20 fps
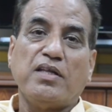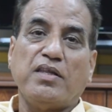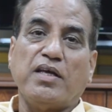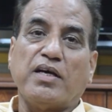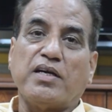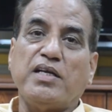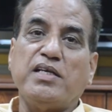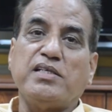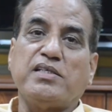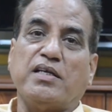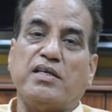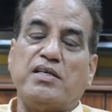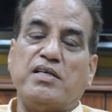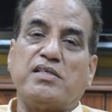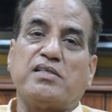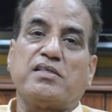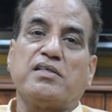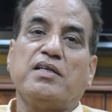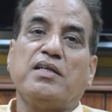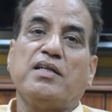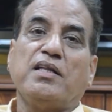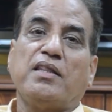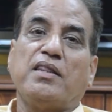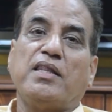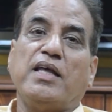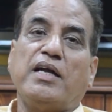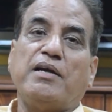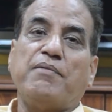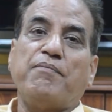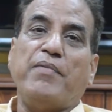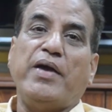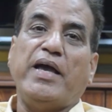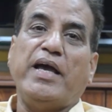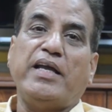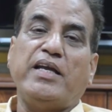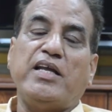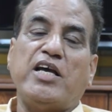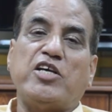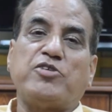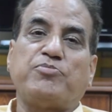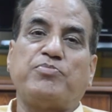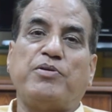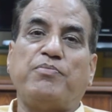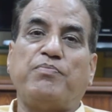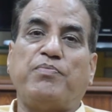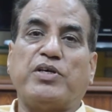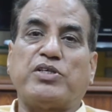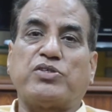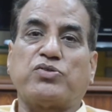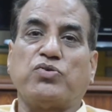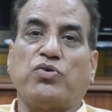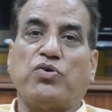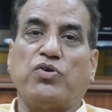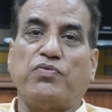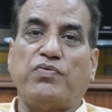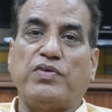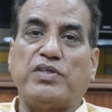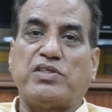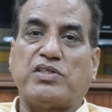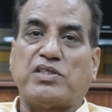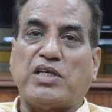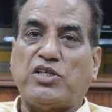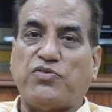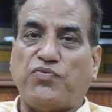The reason is that man has been bestowed with such